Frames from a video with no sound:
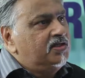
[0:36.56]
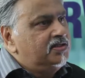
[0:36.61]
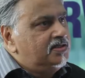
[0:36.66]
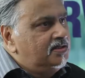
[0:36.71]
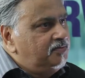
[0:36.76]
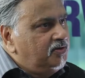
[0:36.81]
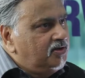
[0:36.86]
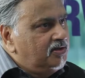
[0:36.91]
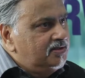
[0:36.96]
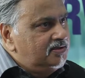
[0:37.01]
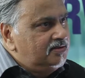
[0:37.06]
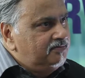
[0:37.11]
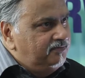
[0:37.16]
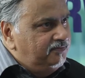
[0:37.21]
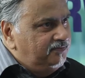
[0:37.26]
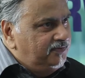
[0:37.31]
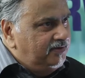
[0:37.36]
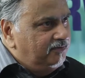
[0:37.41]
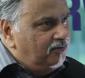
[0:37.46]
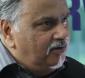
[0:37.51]
Is it because
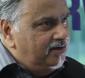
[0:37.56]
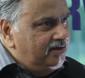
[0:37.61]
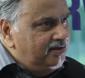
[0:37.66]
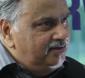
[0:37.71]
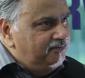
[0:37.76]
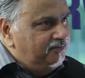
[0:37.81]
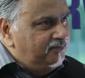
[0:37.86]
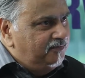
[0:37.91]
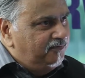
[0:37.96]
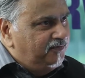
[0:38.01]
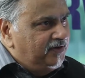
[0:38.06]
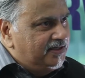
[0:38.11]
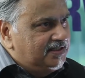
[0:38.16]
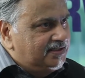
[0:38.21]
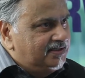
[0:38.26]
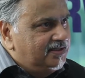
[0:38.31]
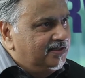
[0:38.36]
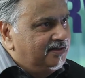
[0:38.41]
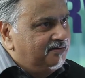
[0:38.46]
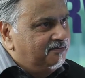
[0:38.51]
we've already
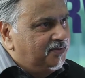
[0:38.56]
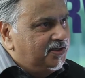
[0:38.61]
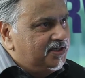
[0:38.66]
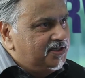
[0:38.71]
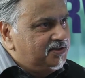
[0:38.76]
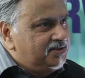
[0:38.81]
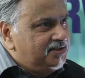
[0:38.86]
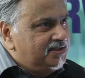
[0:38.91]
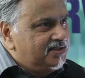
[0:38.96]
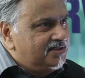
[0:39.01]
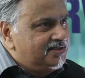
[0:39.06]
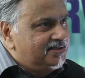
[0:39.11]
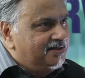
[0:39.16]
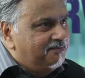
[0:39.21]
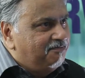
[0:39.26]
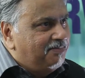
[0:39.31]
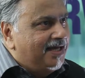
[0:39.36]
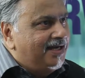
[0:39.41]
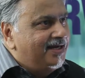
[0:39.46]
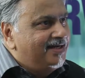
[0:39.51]
fixed the Britishers'
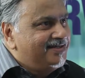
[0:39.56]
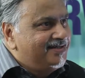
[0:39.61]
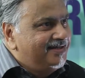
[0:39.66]
balance?